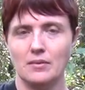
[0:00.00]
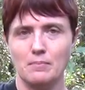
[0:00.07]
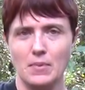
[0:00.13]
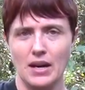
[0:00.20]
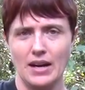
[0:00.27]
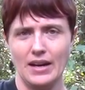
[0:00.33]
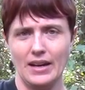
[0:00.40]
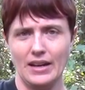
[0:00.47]

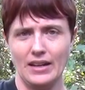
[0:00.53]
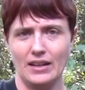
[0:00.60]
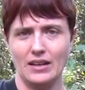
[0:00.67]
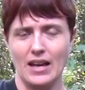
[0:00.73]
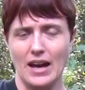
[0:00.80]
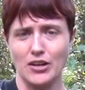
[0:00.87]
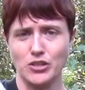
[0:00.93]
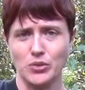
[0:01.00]
My
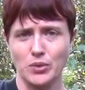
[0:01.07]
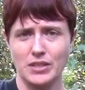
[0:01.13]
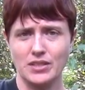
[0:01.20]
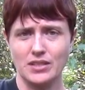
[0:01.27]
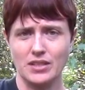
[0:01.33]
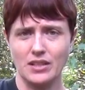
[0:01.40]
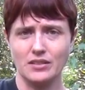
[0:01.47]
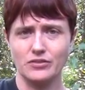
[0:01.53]

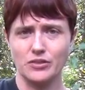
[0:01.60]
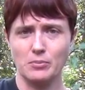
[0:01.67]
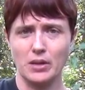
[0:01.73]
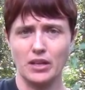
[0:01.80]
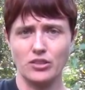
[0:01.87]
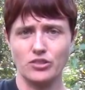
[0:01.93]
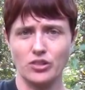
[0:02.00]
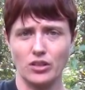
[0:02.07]
Altoids tin for
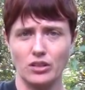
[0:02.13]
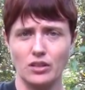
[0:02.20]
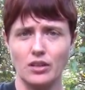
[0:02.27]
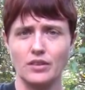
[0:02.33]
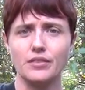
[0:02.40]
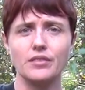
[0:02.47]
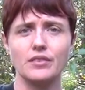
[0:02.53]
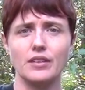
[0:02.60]
making char
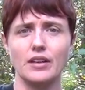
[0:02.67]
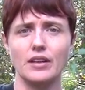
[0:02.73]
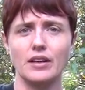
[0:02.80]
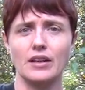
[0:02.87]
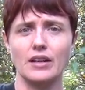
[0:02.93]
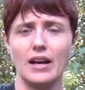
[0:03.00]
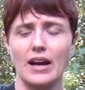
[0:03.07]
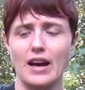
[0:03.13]
cloth,
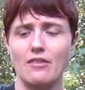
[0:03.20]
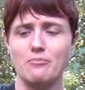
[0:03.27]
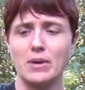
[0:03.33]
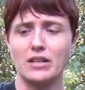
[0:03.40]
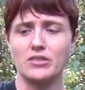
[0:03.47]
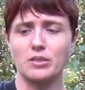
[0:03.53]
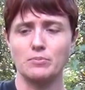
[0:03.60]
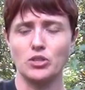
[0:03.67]
and I have
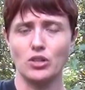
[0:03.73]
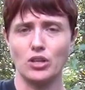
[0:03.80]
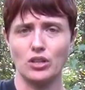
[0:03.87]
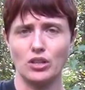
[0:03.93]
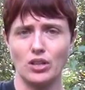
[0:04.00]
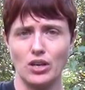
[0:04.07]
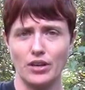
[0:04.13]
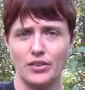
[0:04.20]
made some char
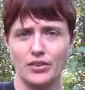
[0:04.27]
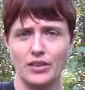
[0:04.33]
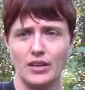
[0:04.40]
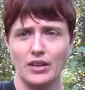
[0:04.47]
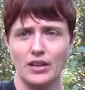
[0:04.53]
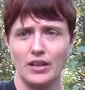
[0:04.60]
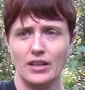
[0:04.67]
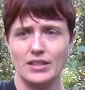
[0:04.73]
cloth.
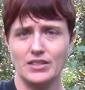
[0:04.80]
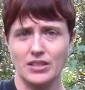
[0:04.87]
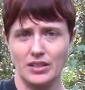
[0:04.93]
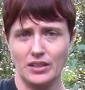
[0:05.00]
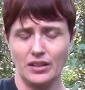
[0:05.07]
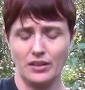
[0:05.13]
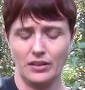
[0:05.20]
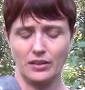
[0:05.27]
It's
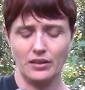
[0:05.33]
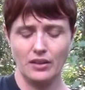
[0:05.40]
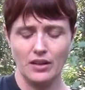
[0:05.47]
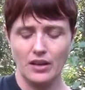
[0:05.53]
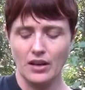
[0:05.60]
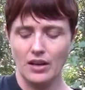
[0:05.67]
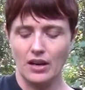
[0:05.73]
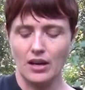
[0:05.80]
in here.
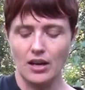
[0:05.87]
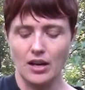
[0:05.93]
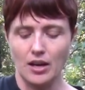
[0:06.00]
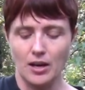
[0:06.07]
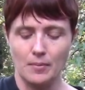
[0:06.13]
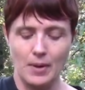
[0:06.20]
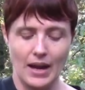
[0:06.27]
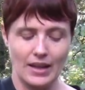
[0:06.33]

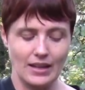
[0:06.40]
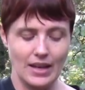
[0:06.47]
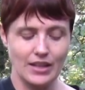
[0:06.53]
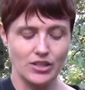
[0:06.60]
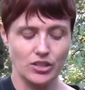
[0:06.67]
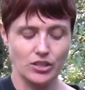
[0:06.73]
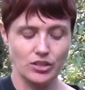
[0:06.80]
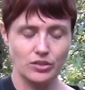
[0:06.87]
I like
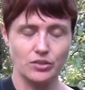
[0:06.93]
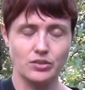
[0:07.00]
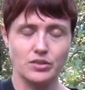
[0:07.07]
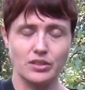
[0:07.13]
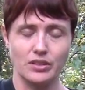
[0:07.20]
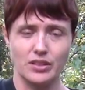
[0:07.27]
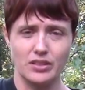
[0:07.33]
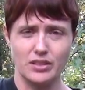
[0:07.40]
to use
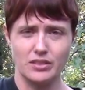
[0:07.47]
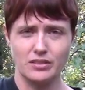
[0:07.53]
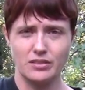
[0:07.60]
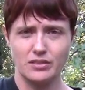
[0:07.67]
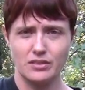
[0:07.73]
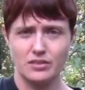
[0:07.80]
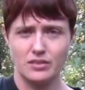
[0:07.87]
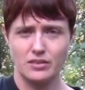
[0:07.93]
linen
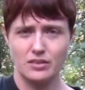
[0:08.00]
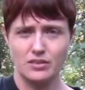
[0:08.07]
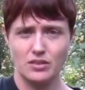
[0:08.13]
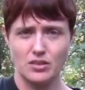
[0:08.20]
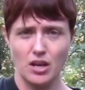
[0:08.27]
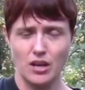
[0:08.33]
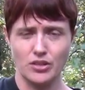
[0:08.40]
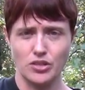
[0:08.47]

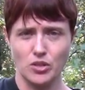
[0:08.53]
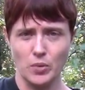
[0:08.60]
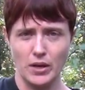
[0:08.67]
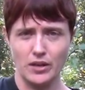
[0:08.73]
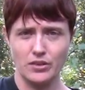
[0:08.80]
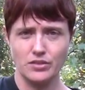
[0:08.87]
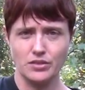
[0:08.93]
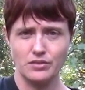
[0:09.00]

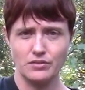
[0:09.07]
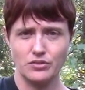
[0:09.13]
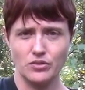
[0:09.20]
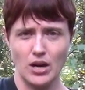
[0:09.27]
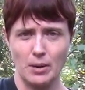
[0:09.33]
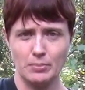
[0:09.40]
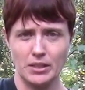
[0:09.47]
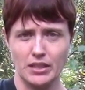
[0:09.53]
squares,
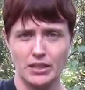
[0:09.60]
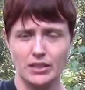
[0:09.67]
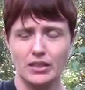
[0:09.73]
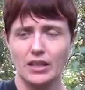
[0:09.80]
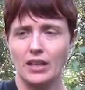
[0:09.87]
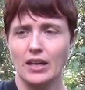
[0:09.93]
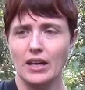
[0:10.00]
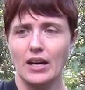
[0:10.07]
scrap linen.
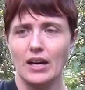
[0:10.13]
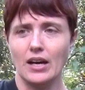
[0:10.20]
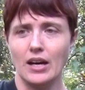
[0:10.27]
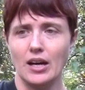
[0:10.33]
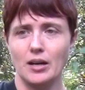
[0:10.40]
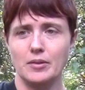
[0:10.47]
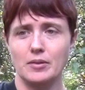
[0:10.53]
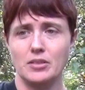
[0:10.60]

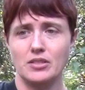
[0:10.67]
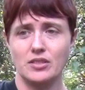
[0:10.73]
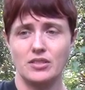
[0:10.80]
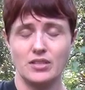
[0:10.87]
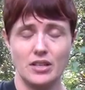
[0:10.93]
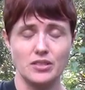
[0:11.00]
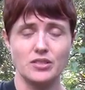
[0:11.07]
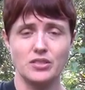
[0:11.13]
It
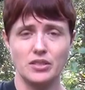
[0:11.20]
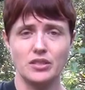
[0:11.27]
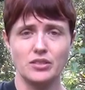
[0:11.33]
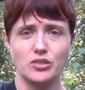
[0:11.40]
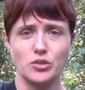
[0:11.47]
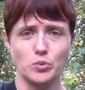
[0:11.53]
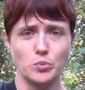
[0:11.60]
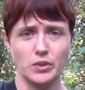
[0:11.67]
tends to
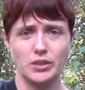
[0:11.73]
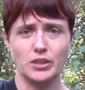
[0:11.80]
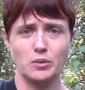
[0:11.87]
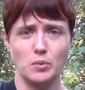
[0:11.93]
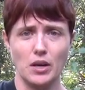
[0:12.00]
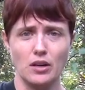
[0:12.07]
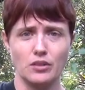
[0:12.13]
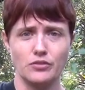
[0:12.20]
do really
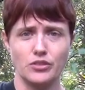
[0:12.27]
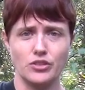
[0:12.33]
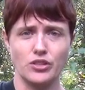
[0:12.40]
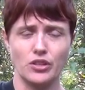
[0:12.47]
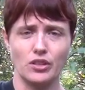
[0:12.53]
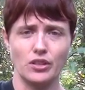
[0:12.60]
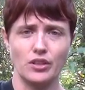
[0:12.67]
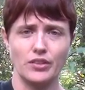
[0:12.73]
well for
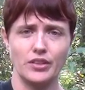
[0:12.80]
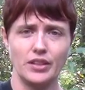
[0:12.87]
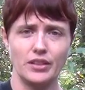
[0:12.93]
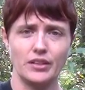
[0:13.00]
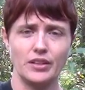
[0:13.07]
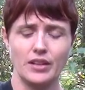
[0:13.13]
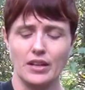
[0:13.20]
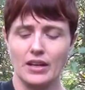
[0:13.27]
char cloth
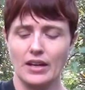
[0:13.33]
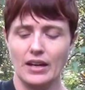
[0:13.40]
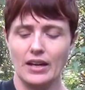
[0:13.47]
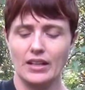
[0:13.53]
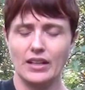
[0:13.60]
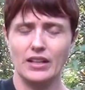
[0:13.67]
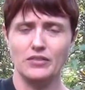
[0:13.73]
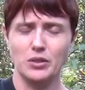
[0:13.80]
here,
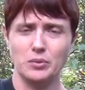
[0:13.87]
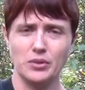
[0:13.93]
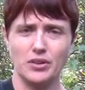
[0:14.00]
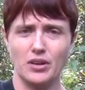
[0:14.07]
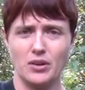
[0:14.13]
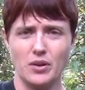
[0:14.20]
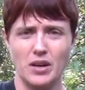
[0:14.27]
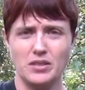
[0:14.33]
and even with
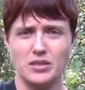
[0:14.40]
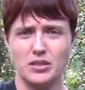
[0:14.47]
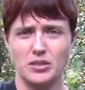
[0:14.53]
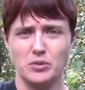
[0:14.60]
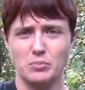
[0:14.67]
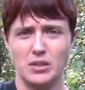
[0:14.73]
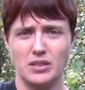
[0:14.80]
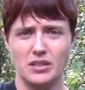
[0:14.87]
our crazy
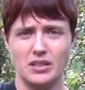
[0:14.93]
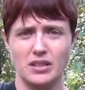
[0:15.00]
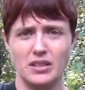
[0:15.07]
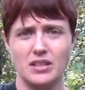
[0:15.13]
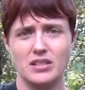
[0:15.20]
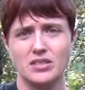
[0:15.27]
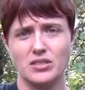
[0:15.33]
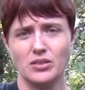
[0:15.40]
humidity,
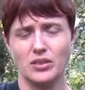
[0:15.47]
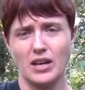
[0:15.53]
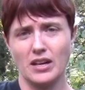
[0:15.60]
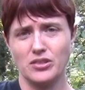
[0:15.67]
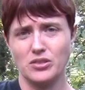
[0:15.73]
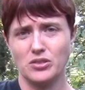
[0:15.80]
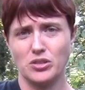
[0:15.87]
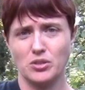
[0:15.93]
it still
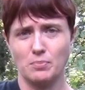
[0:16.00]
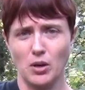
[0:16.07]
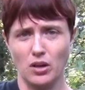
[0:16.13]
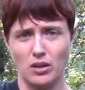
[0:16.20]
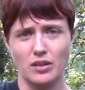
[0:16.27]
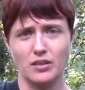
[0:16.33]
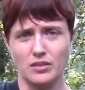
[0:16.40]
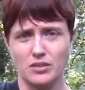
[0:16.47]
catches a
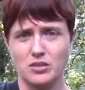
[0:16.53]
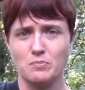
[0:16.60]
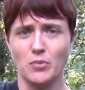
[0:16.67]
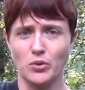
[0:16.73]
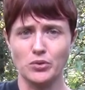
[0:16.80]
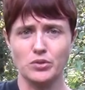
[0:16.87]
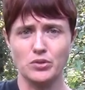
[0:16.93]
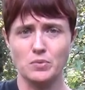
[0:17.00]
spark and
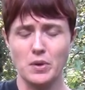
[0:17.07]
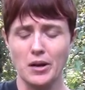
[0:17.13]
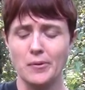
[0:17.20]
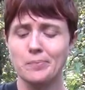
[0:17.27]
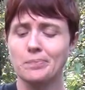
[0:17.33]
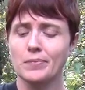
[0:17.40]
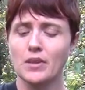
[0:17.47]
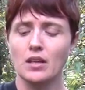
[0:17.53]
smolders well.
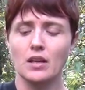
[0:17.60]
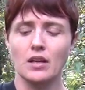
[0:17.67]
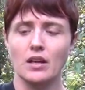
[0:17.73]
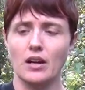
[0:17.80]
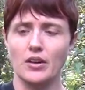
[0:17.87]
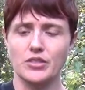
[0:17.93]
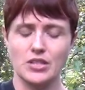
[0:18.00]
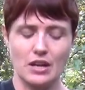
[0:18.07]

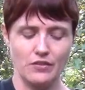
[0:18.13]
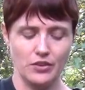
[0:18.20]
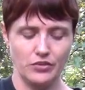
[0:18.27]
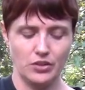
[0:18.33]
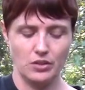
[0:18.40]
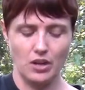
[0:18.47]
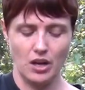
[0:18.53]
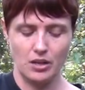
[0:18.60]
I also have a
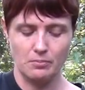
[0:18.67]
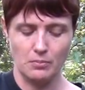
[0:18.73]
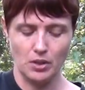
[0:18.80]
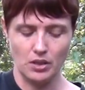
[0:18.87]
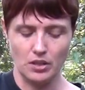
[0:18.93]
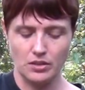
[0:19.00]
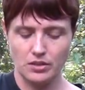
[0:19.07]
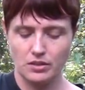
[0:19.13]
few cotton
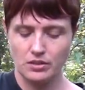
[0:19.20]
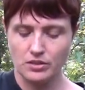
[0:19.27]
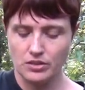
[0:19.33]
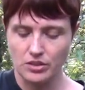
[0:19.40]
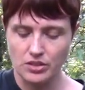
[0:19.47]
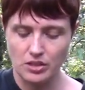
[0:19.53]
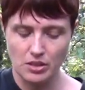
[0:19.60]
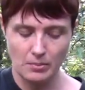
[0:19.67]
balls
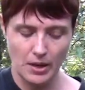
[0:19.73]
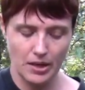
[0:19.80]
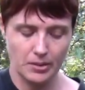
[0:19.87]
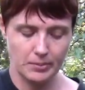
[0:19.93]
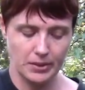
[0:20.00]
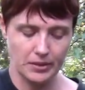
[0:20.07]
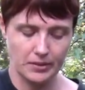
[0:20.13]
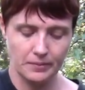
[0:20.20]
just in the bottom
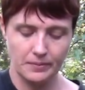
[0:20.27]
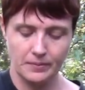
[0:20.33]
here.